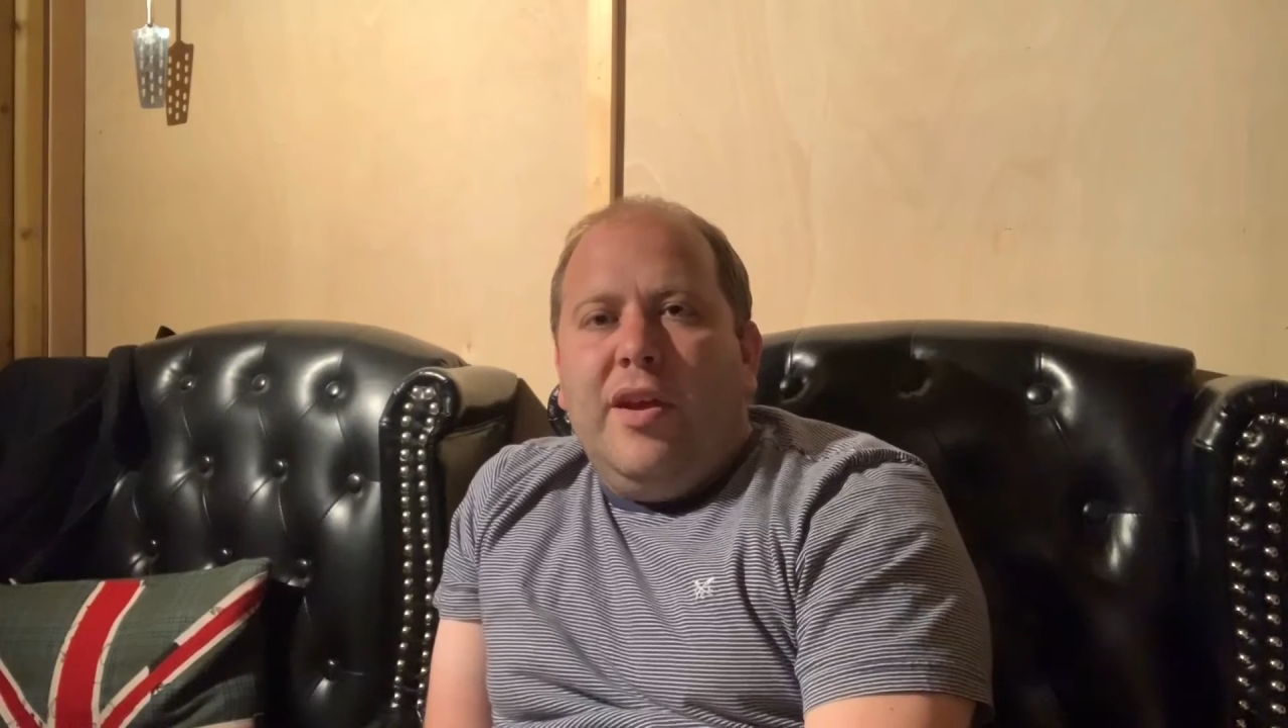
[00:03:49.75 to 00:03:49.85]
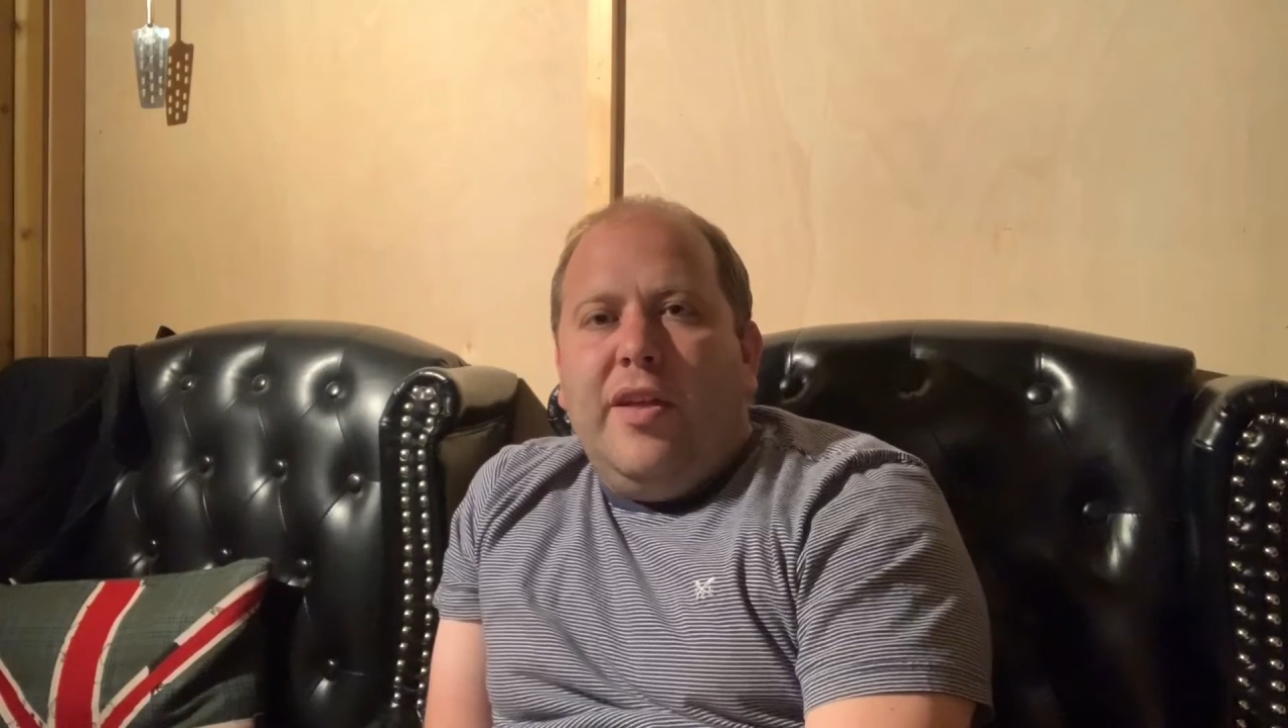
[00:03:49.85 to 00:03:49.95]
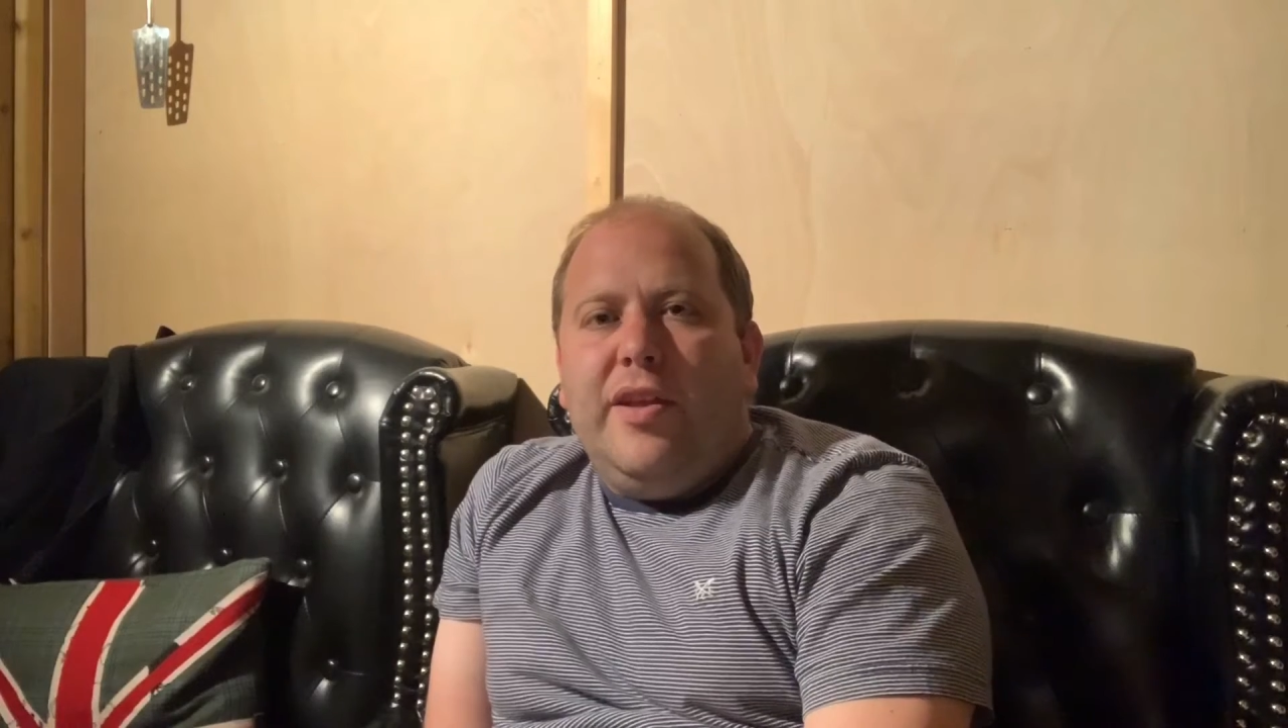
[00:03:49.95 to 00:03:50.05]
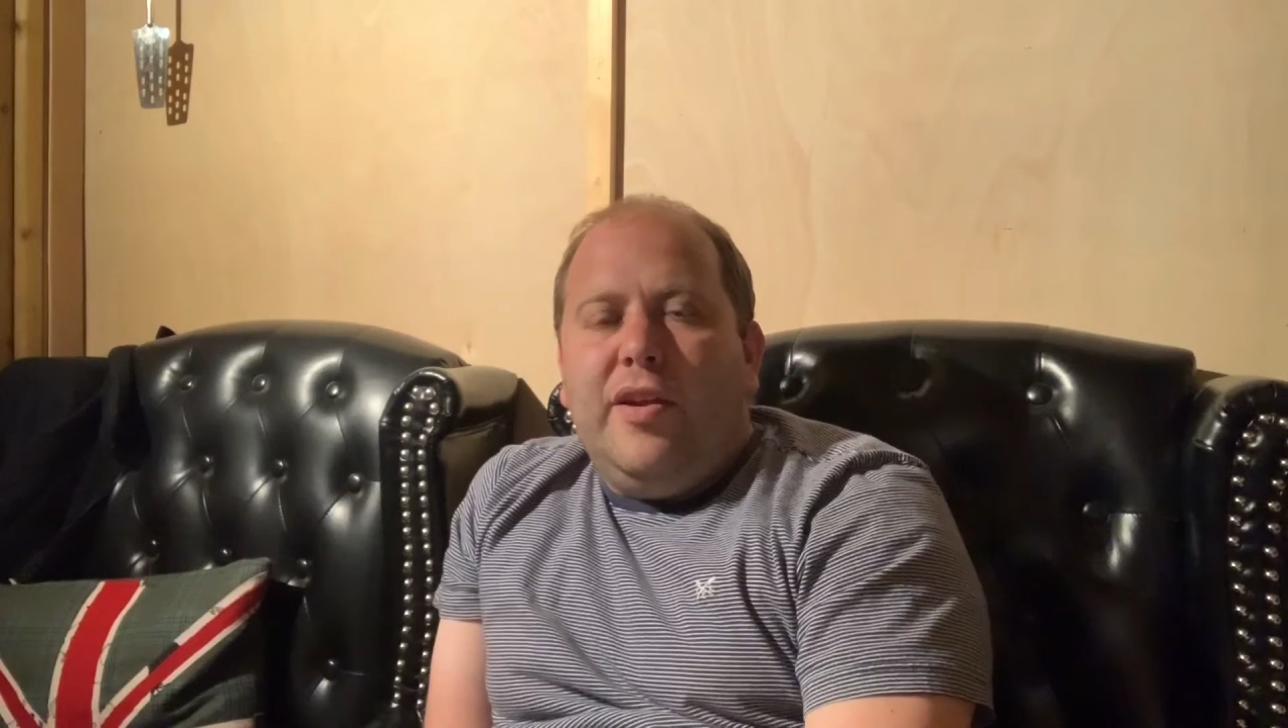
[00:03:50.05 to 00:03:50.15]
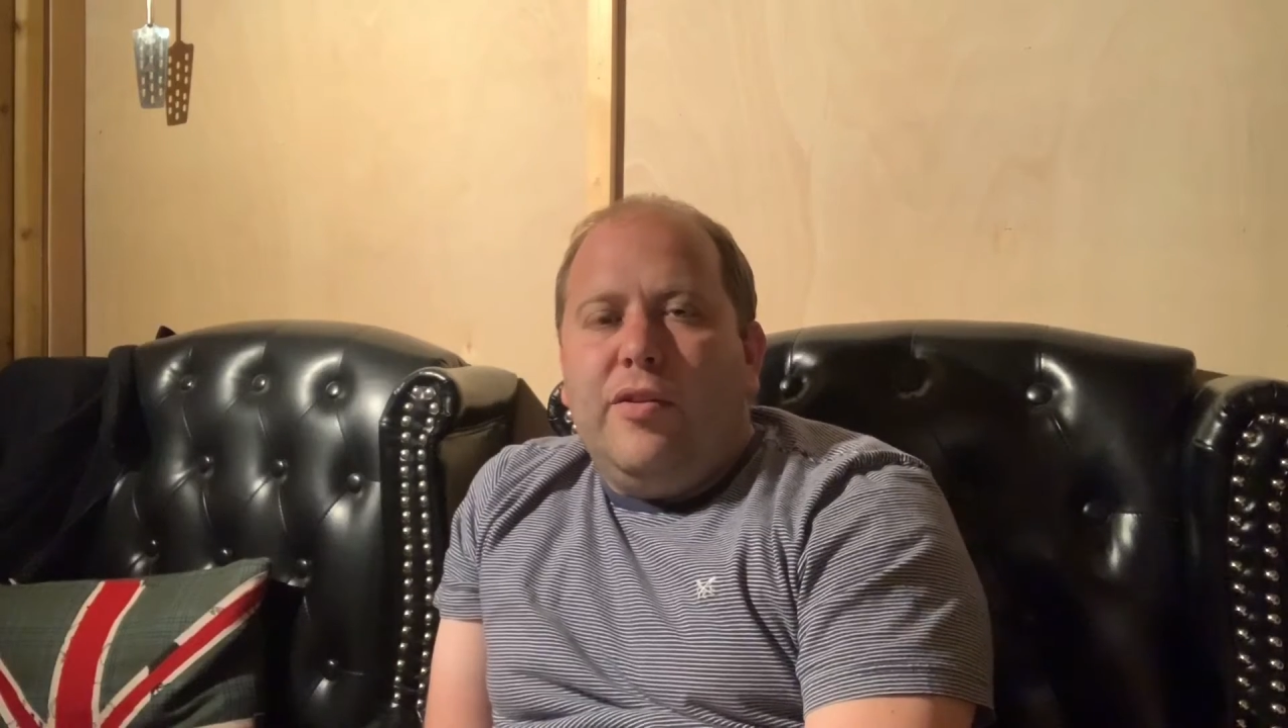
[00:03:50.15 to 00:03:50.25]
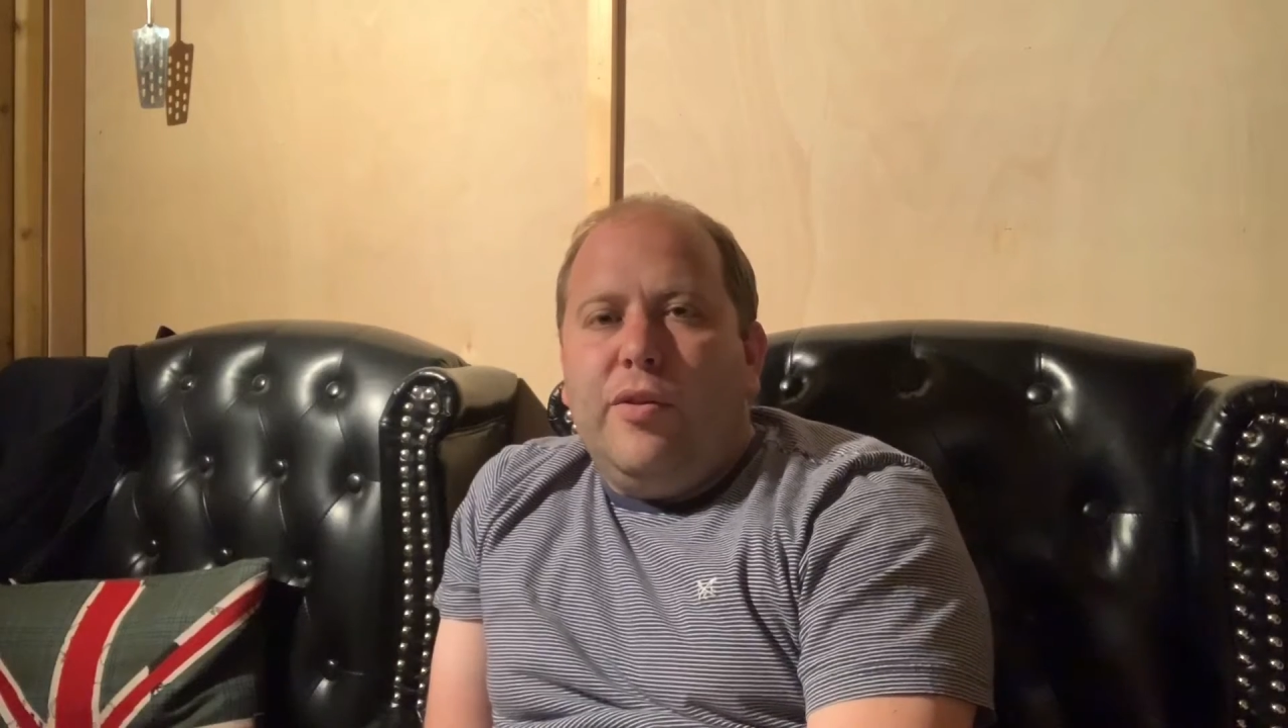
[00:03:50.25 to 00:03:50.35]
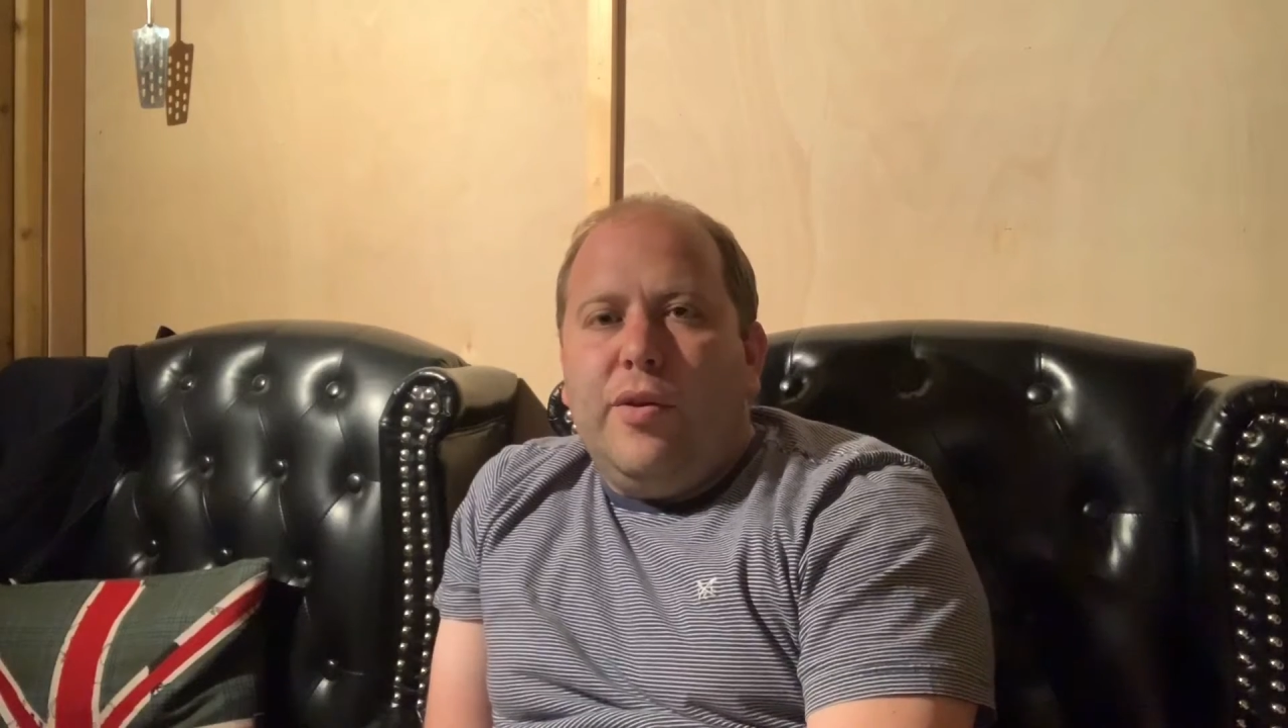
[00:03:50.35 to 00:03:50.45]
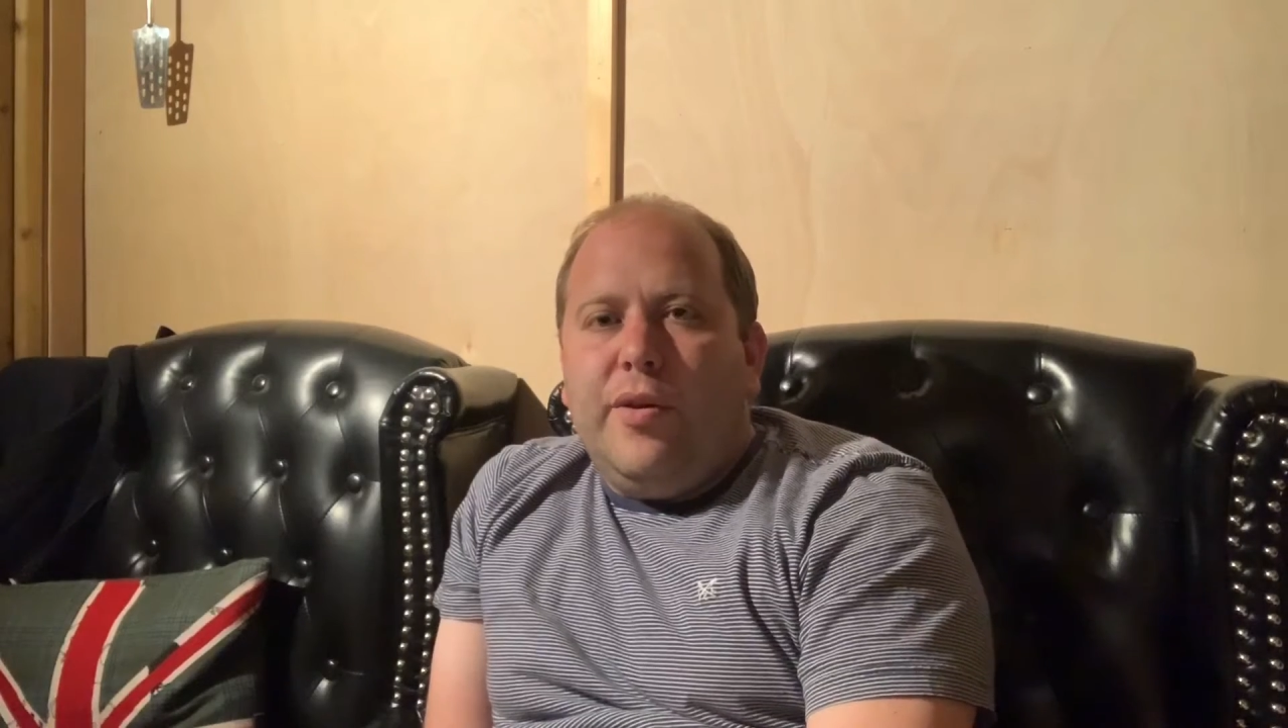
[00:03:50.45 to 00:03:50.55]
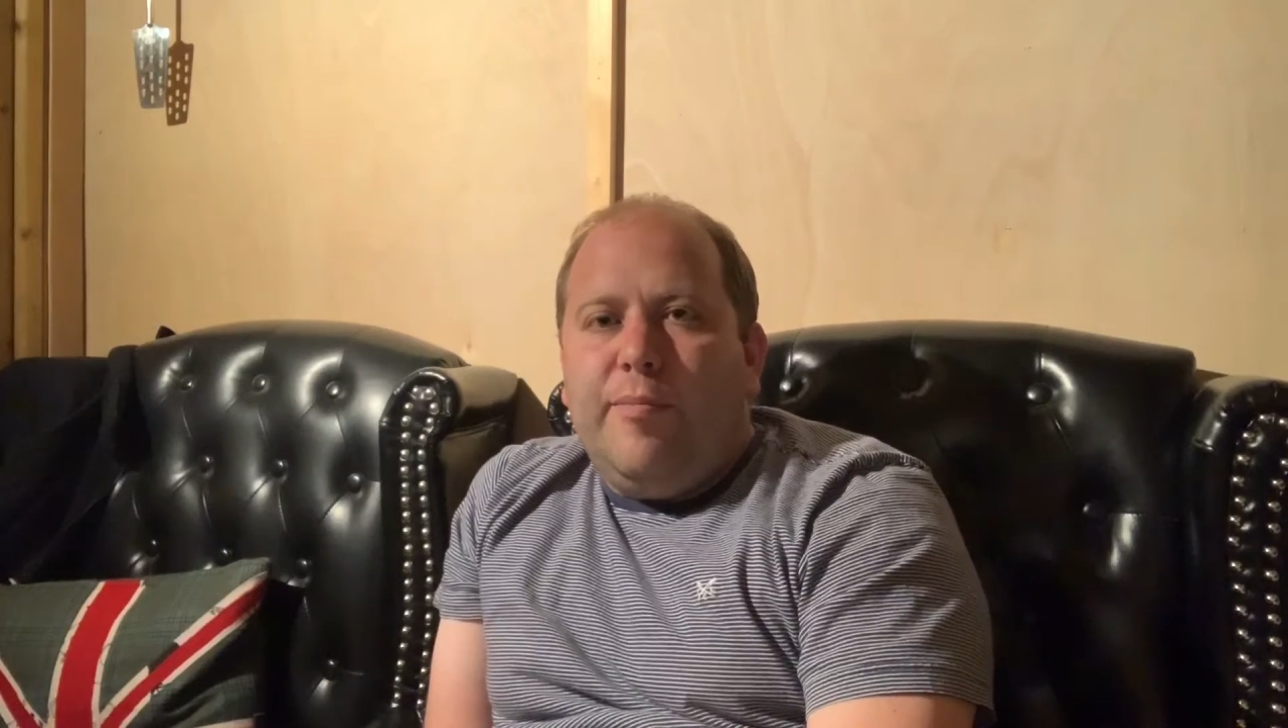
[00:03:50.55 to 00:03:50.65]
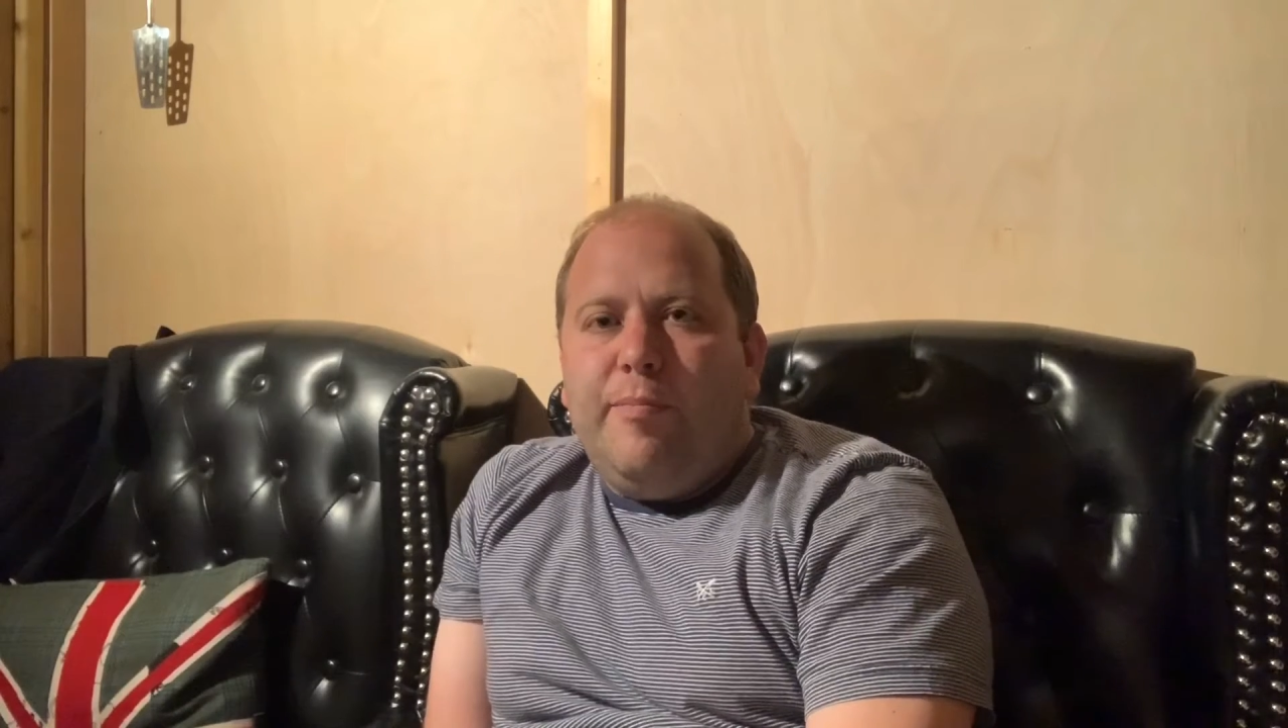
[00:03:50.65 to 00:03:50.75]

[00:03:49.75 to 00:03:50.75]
and then I'll do a